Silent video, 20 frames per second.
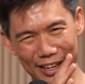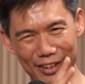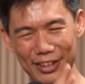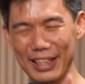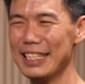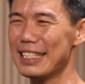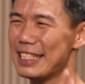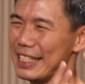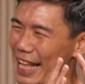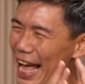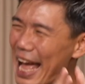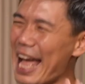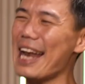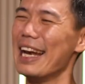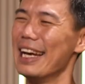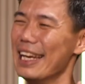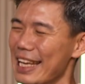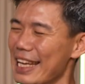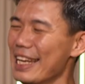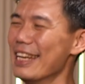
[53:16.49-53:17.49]
Like, it's
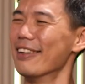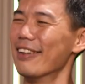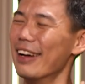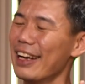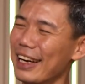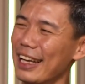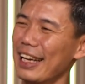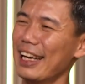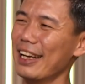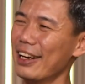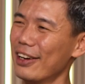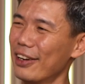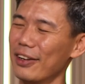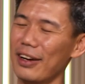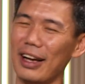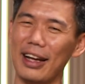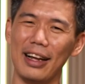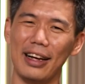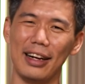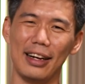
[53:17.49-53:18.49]
that lean, right? Like,
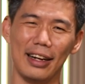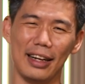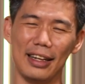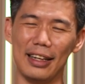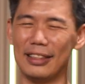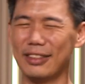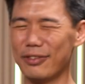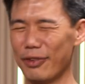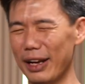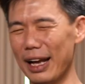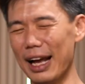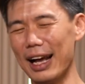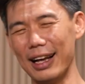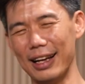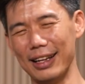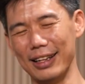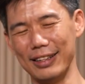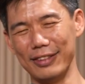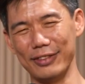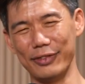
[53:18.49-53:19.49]
and it's
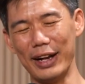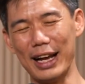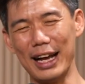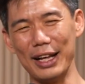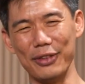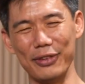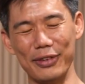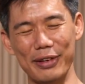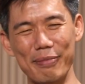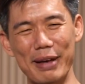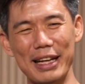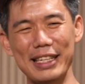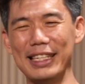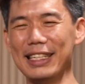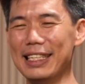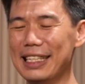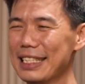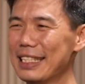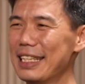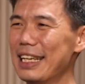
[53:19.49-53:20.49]
very hard to
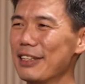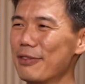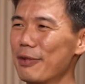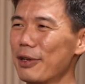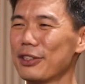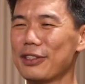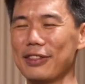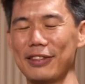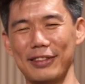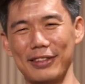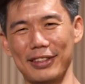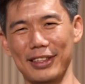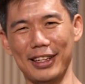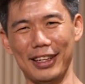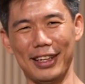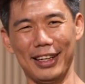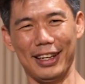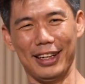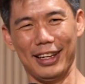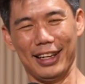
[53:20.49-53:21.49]
imagine these days because,
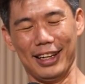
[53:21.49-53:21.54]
